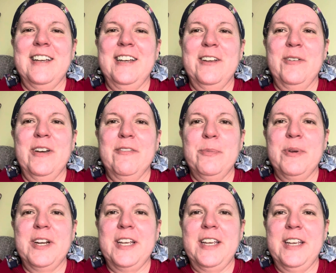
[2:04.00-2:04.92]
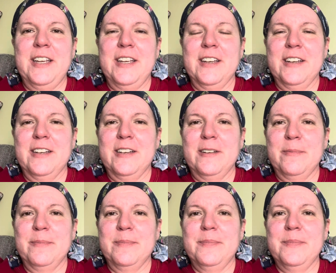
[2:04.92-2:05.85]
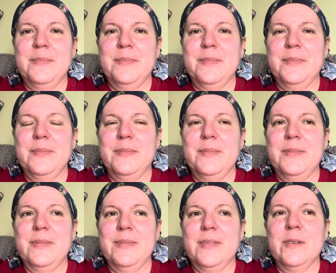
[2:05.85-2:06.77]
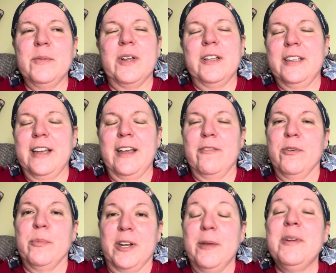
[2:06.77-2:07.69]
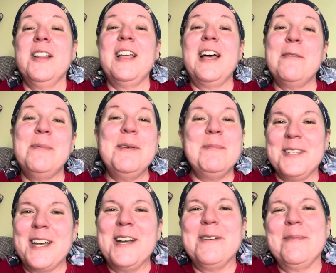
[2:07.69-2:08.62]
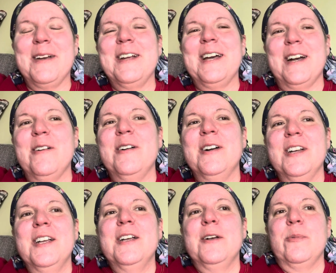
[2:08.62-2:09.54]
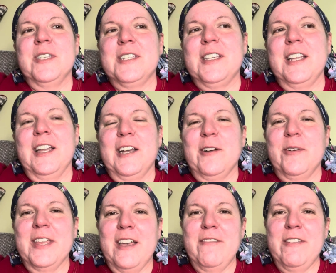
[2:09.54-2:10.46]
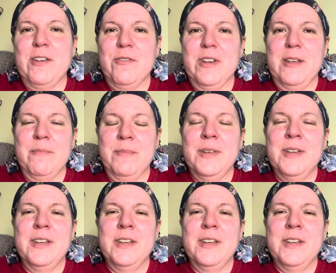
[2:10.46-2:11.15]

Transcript: know everybody, well, not everybody, but a lot of people talk about how once they let go of the heavy cream